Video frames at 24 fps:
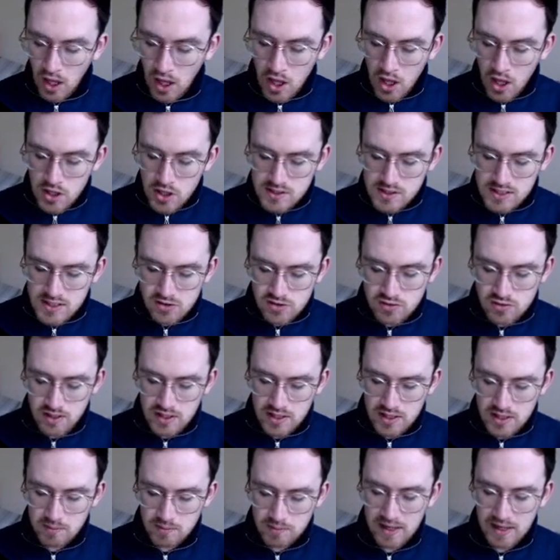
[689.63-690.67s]
So let's try and
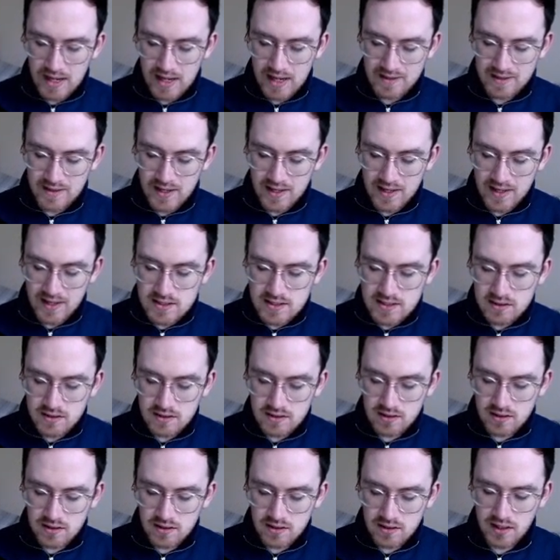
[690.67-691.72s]
apply that
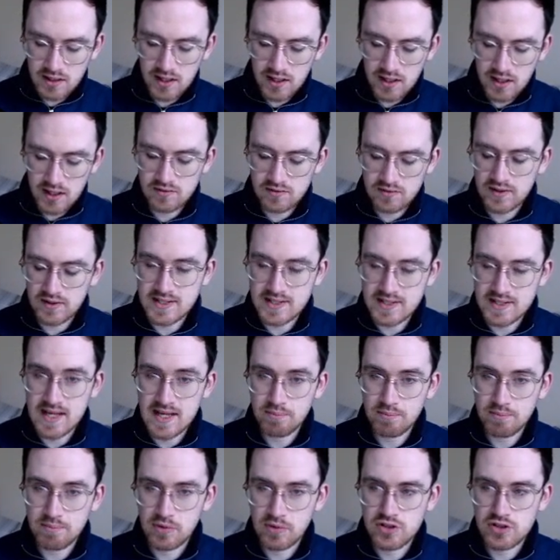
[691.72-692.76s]
in an example
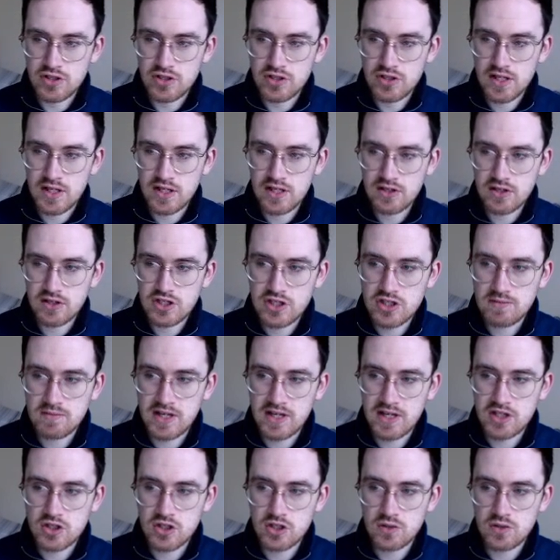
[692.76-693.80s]
or two here just to make
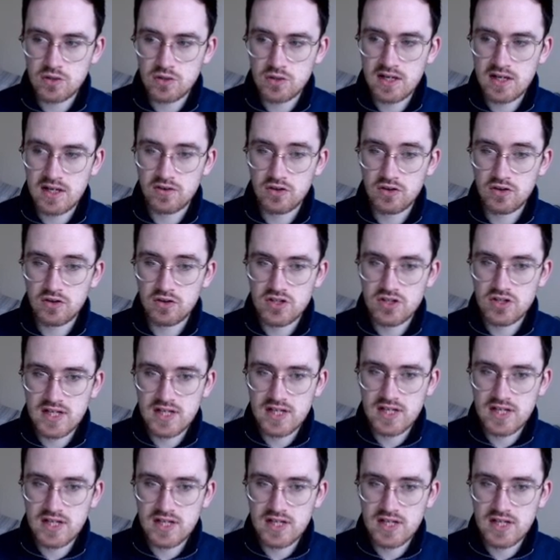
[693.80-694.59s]
sure we kind of understand it.